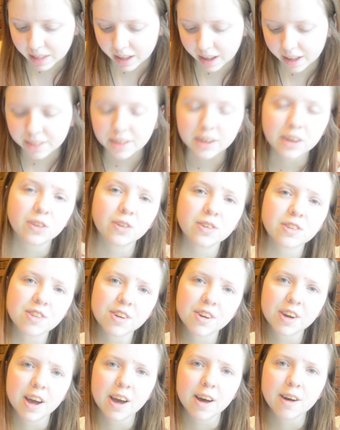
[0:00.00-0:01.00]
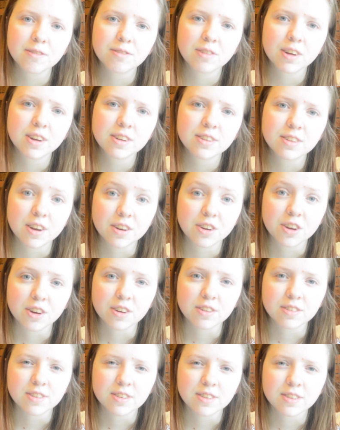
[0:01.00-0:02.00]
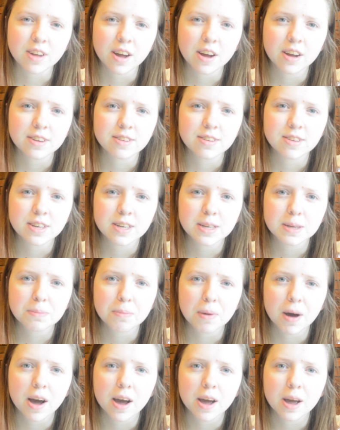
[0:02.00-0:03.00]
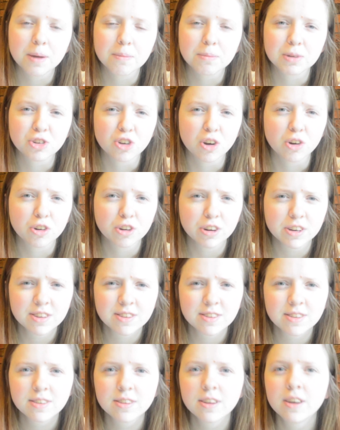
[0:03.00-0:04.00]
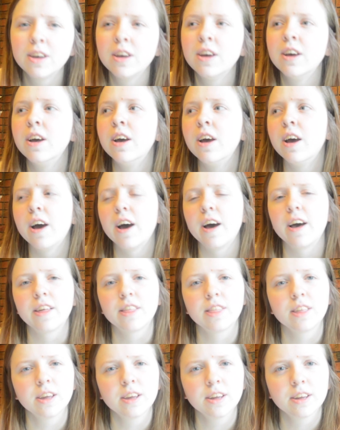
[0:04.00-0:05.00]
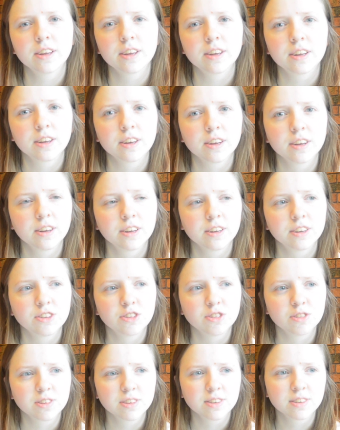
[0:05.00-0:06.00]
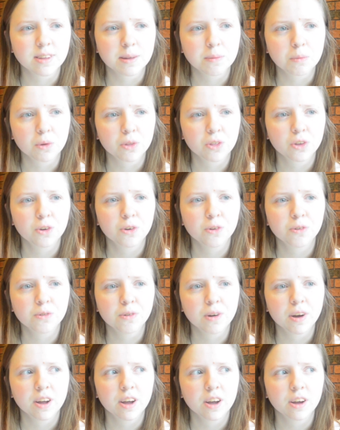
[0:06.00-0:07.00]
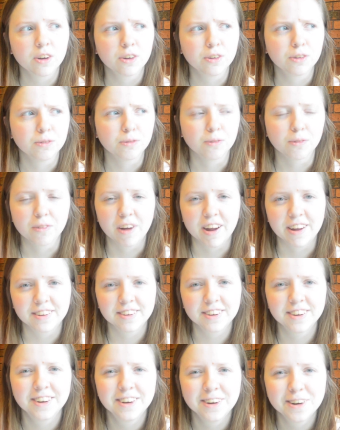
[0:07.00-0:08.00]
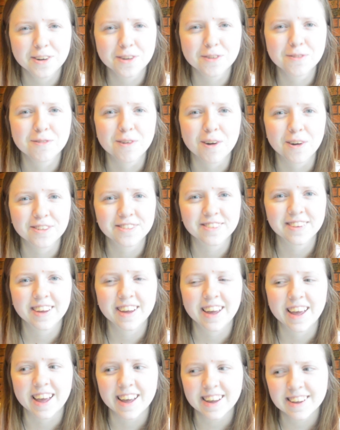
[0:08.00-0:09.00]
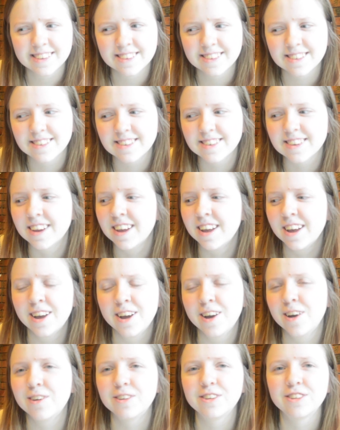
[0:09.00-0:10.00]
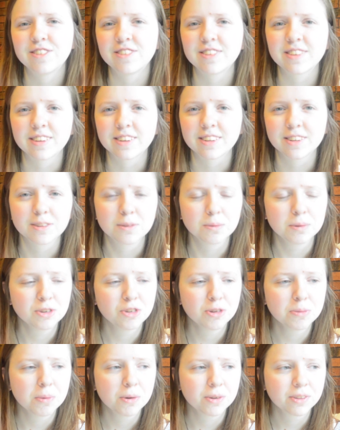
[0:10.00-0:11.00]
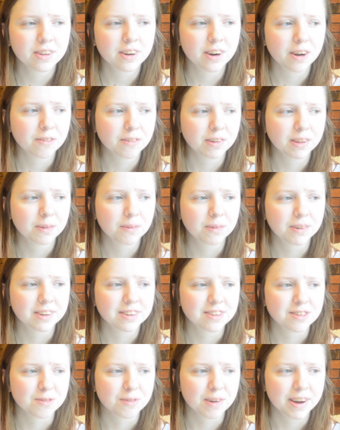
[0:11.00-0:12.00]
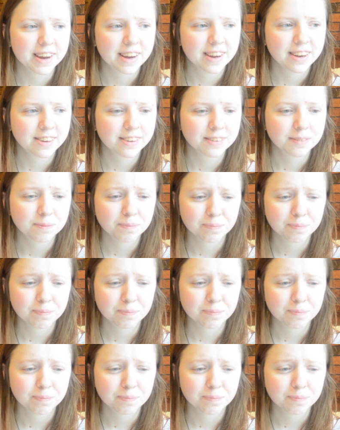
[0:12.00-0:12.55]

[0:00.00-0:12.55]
And then I also have Dead Girl Society by Michelle Chris. I think she was the same author who wrote Hexed, which is this witchy book that I really wanted to read